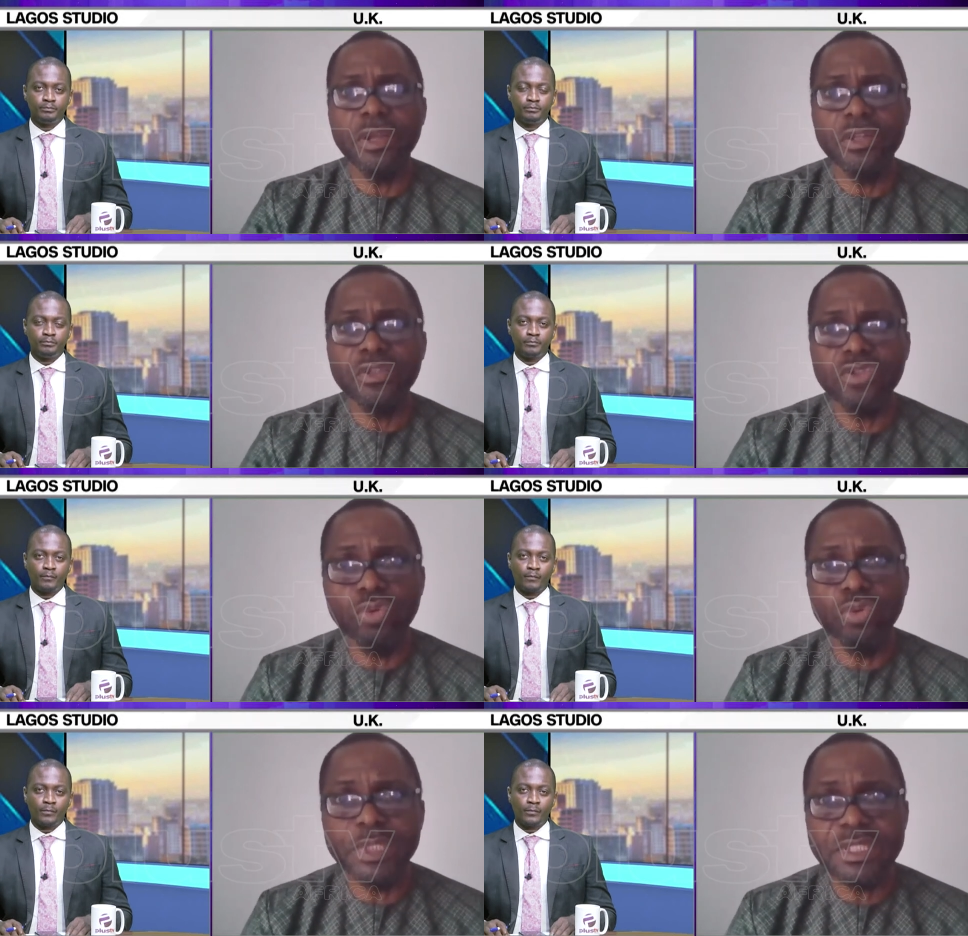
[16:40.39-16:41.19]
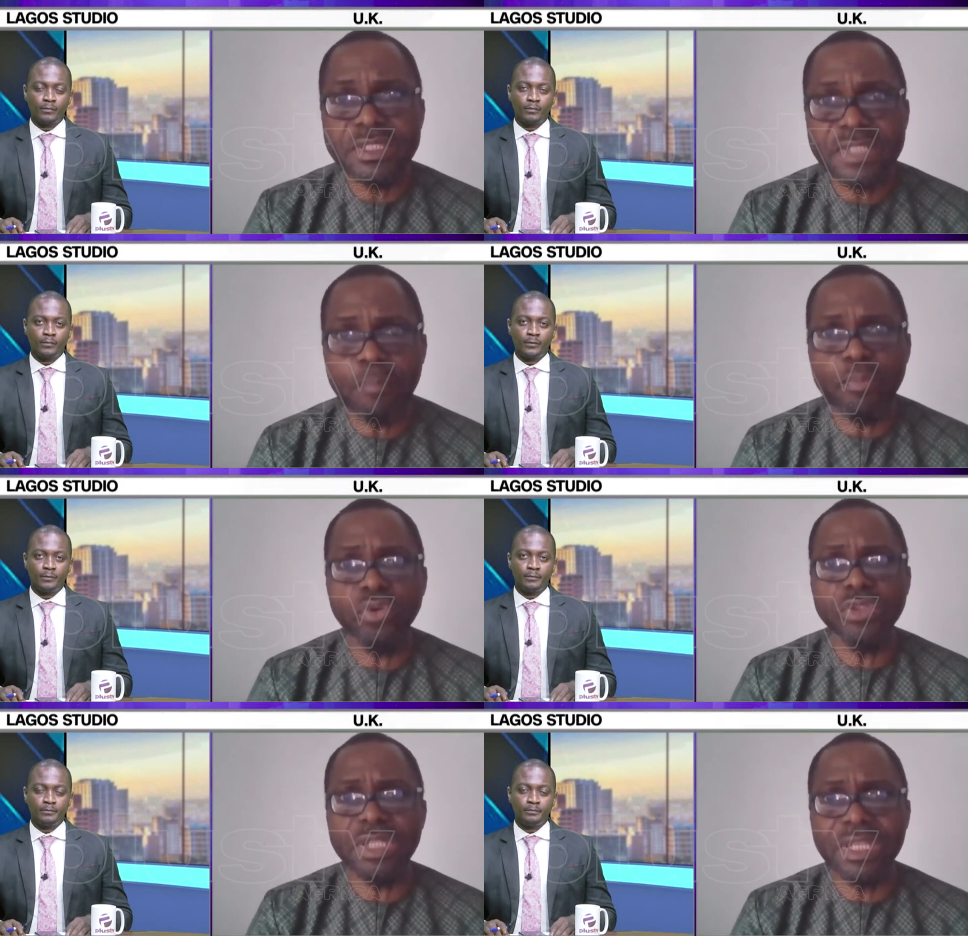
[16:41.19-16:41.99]
Speaker 1: to be tabled
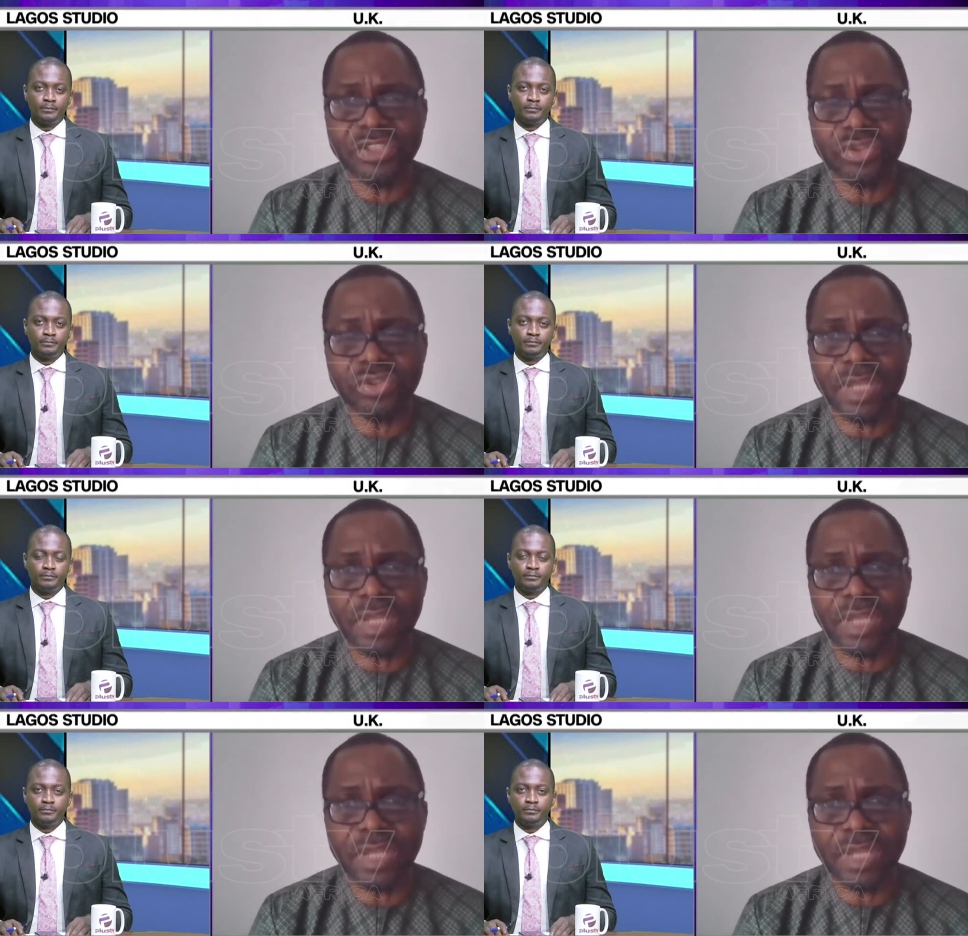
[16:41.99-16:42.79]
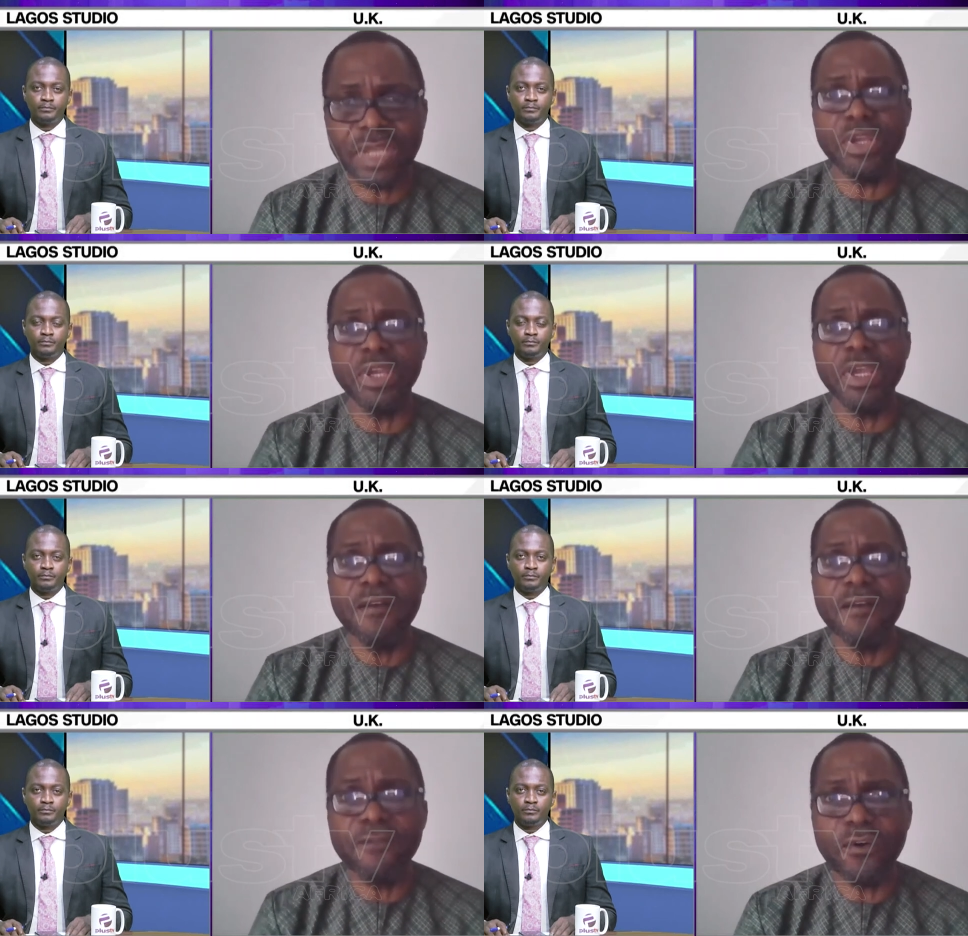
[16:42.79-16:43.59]
in the National Assembly
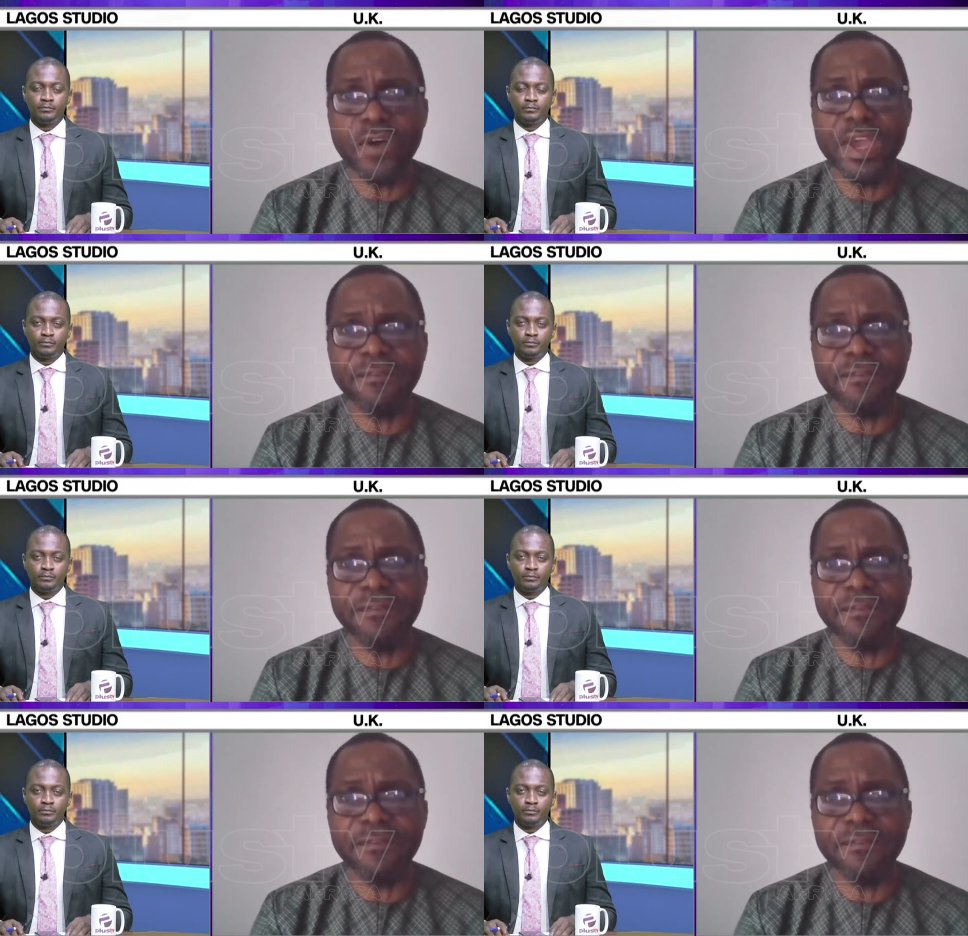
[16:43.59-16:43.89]
for a